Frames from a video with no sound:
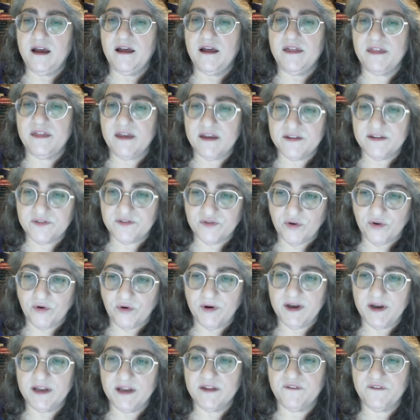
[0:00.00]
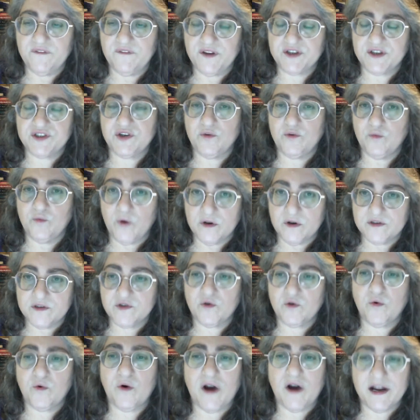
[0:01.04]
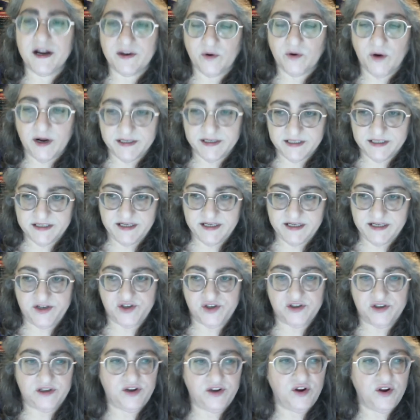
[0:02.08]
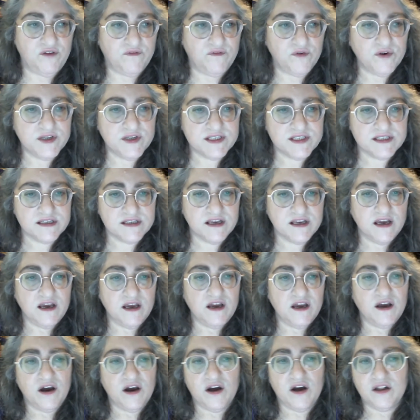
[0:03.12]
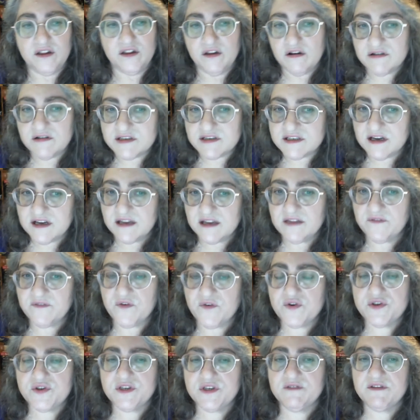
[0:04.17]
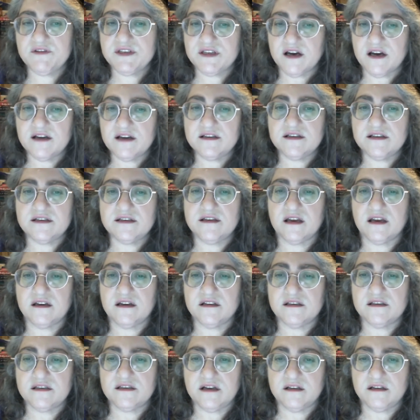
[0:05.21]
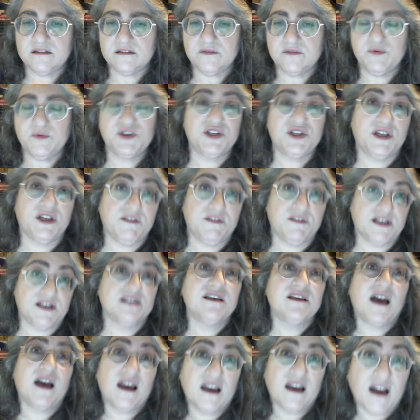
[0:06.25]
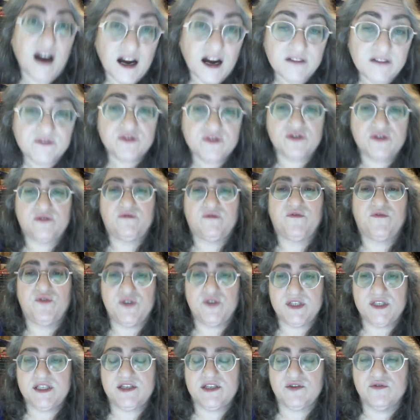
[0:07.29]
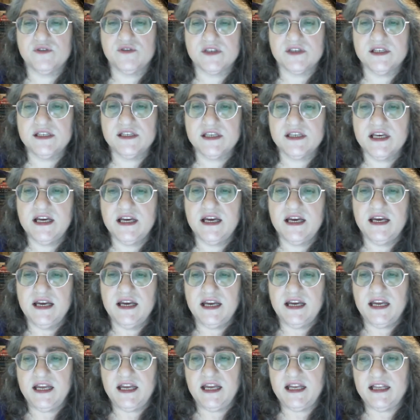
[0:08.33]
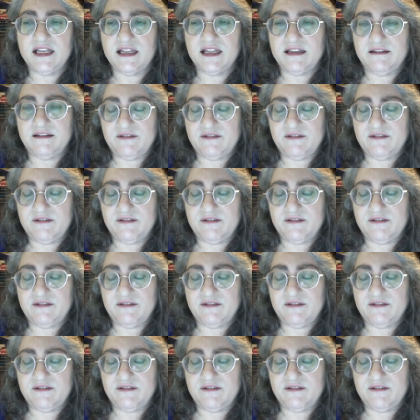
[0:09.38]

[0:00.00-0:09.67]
The historian in the fiction was quite intentional, and her voice, alongside the voice of the scientists I consulted, which gives us archival voice sources, it